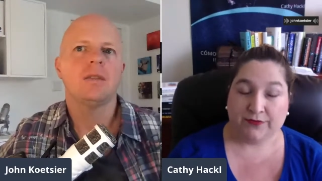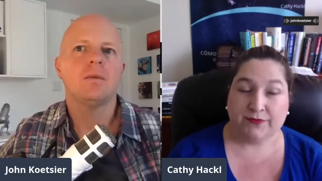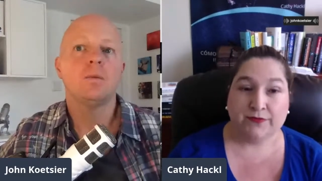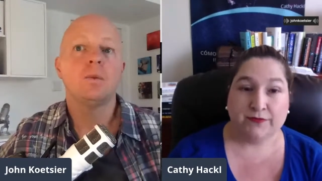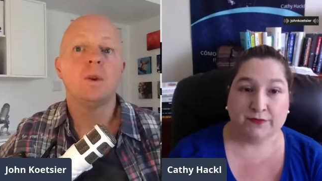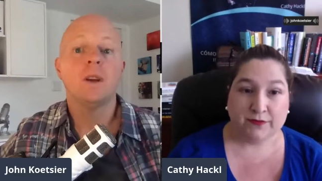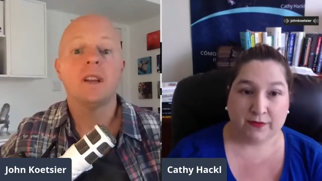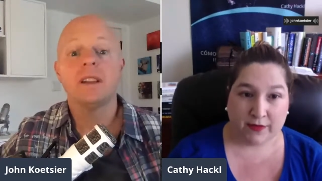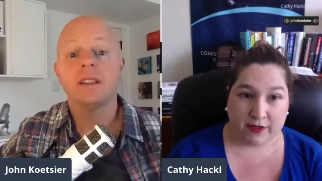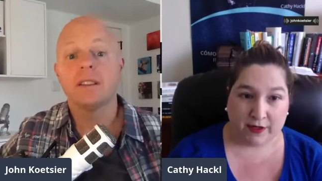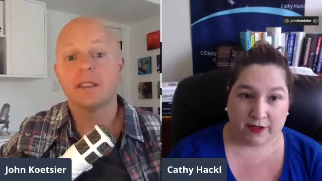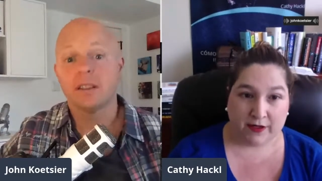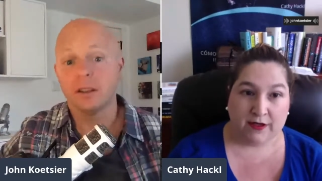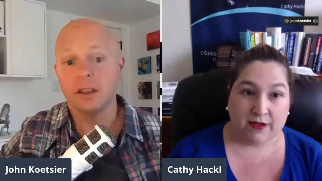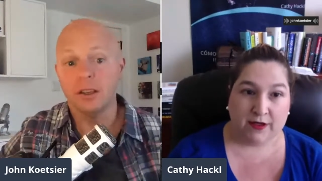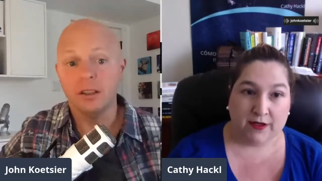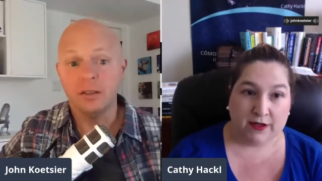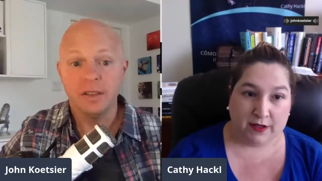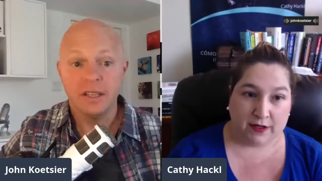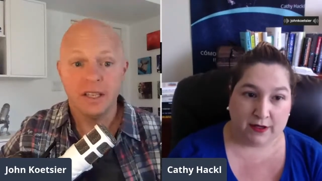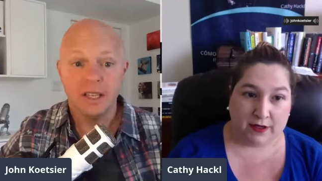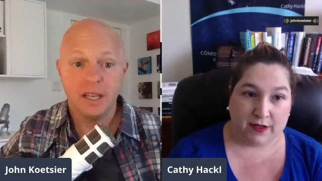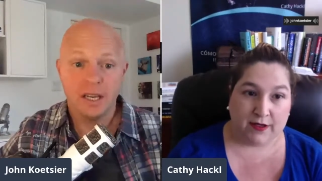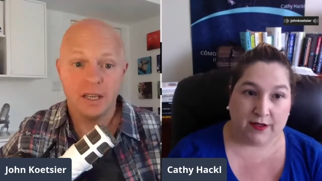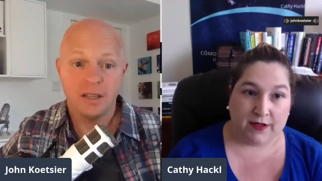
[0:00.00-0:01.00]
Speaker 1: with
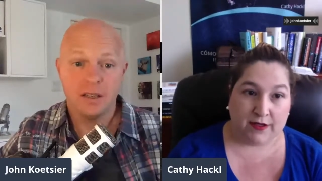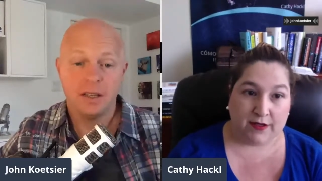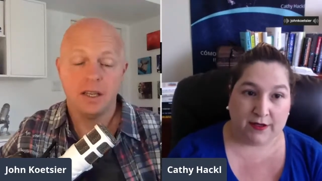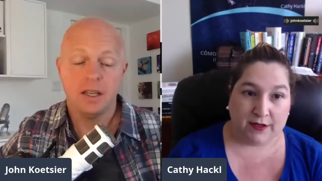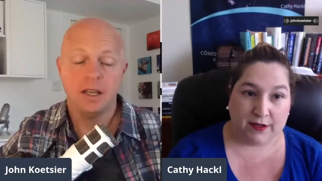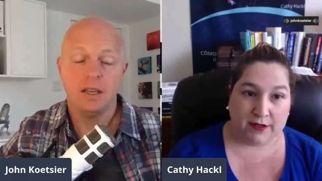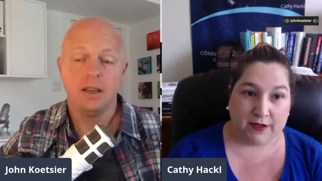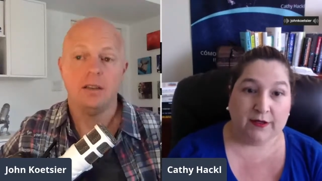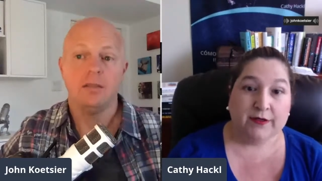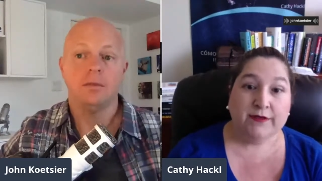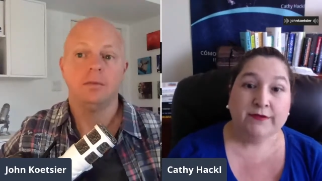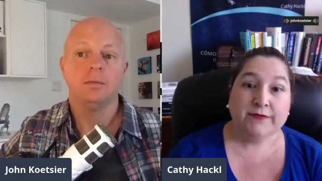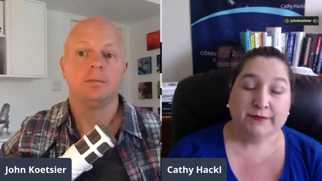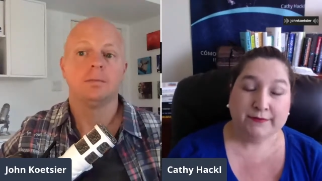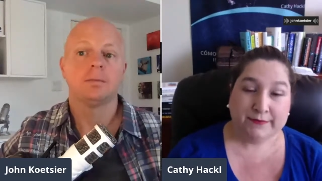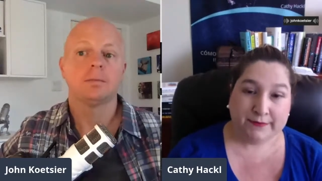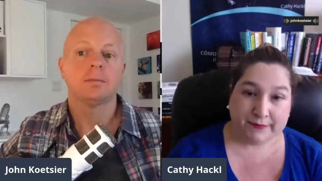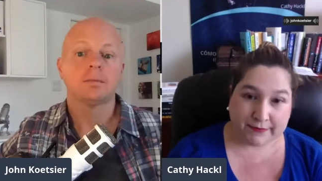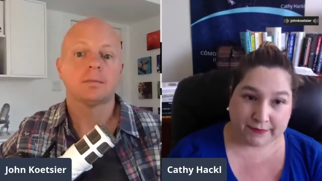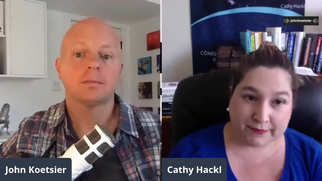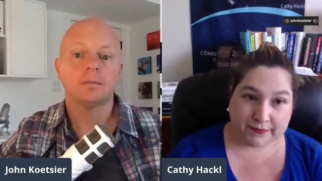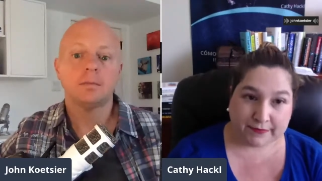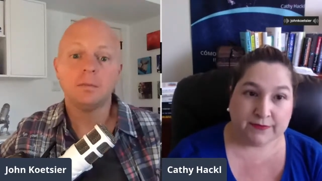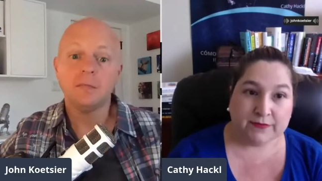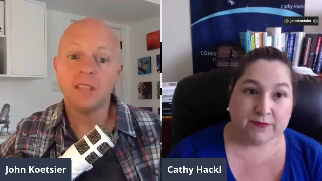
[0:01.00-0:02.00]
COVID nineteen
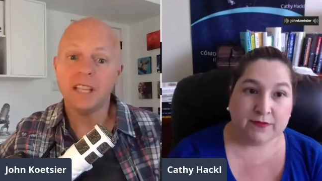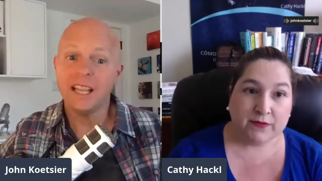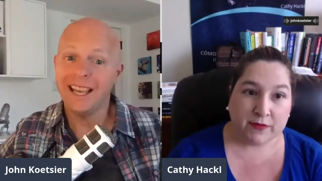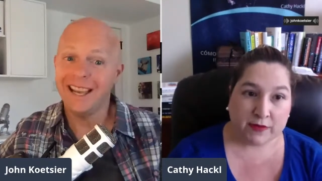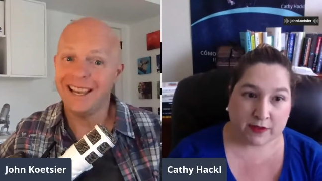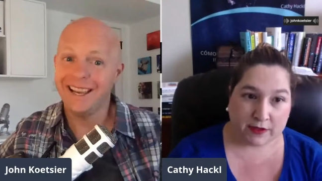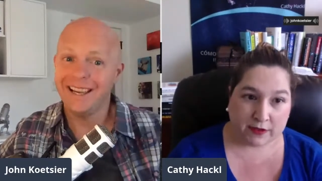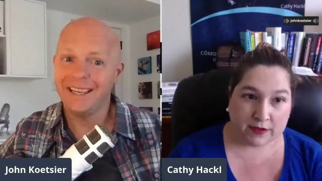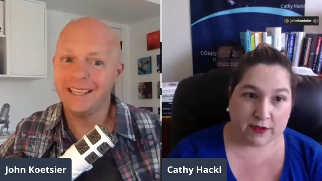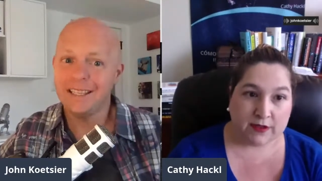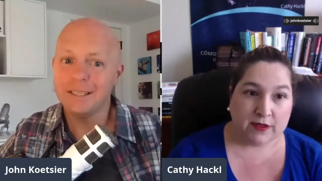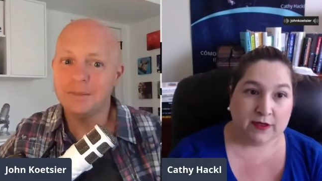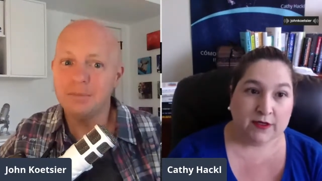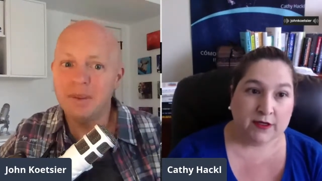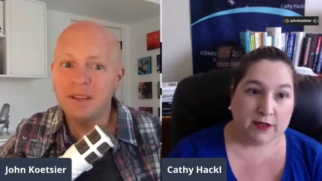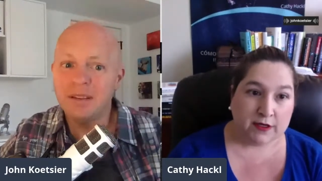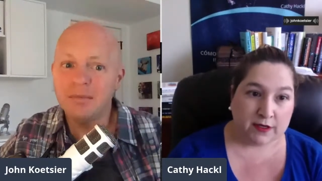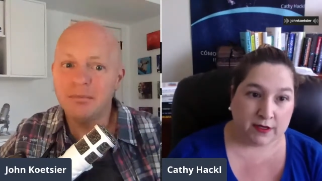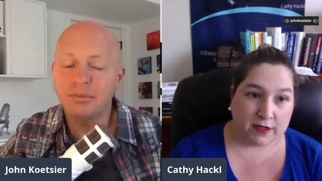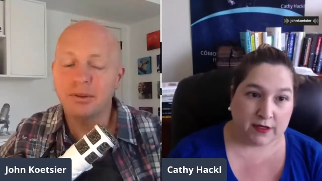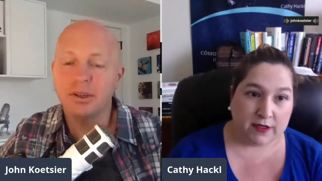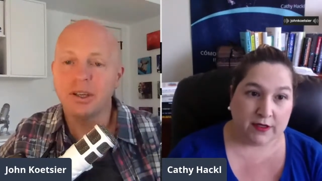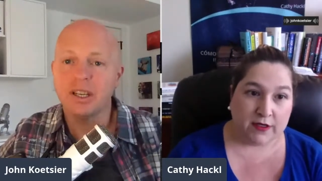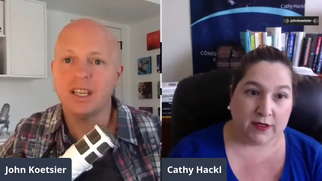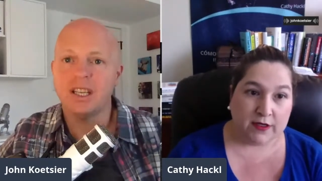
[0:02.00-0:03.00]
has been
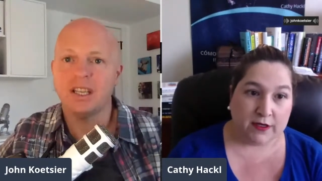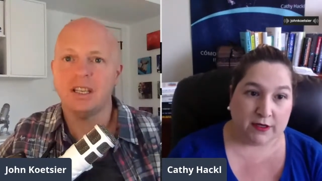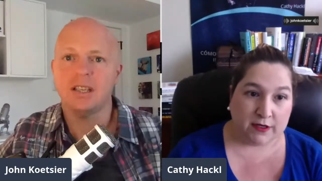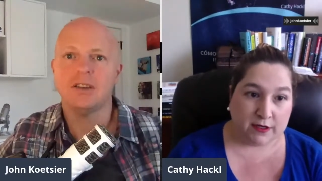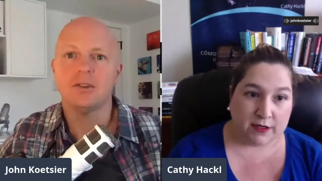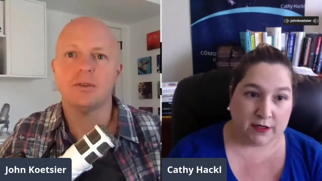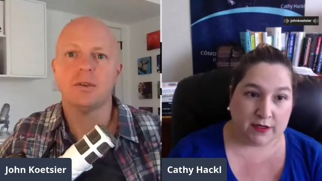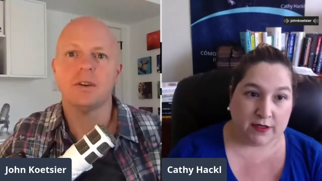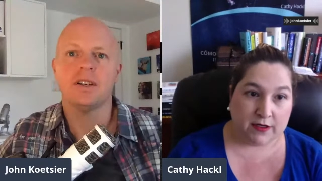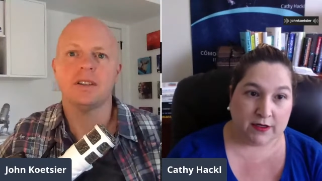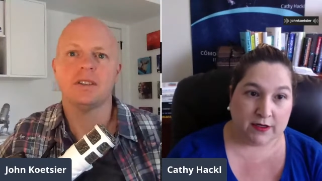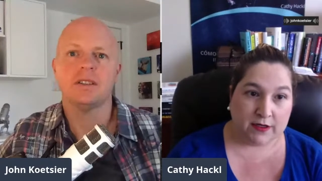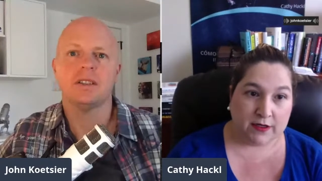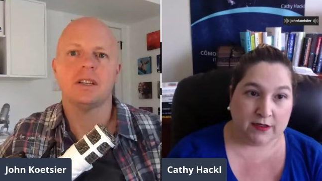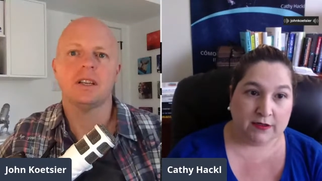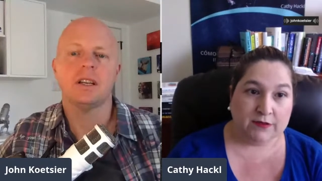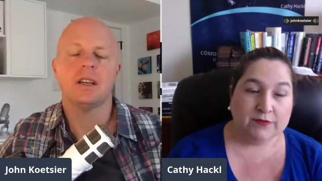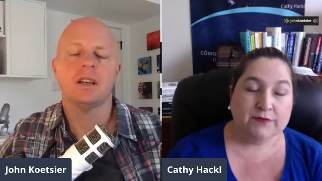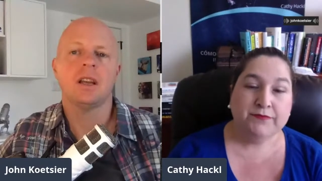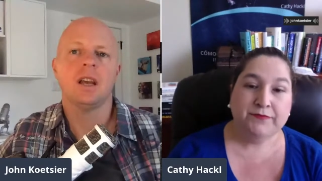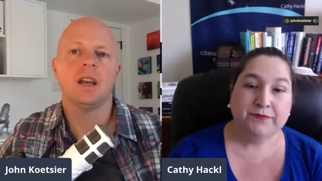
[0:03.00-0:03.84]
pretty interesting.